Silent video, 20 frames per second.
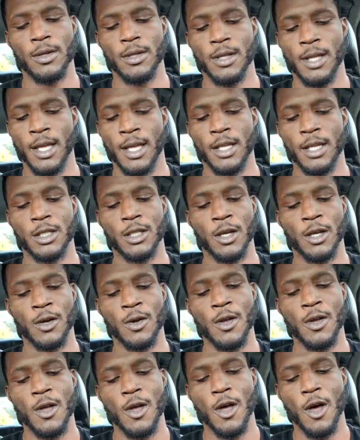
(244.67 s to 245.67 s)
Yeah.
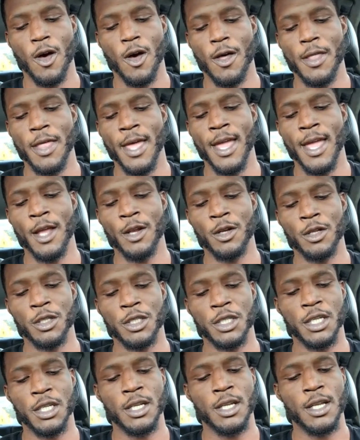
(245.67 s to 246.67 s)
So all that
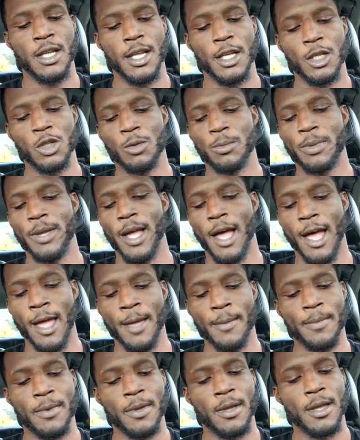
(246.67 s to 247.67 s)
energy, he's gonna be
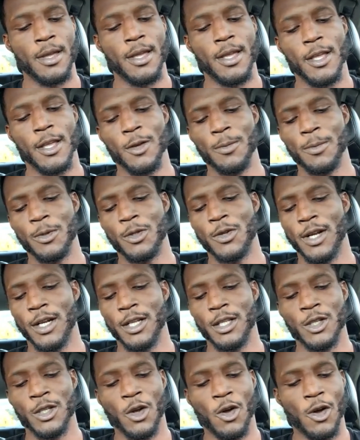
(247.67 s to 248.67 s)
hyped. He's gonna be trying
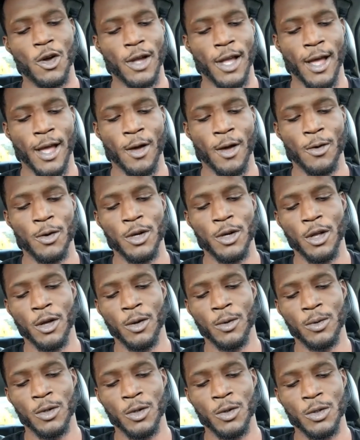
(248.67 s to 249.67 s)
to dog out,
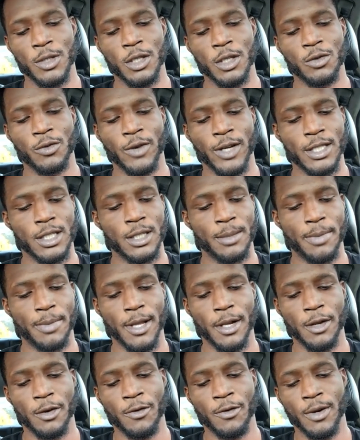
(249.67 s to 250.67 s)
use his wrestling
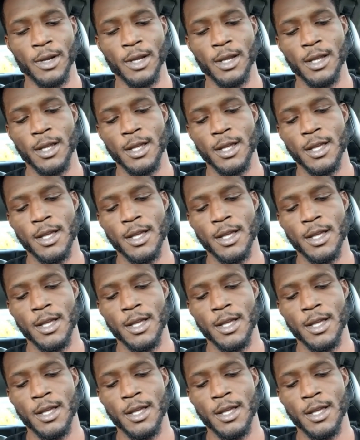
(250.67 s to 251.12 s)
pedigree.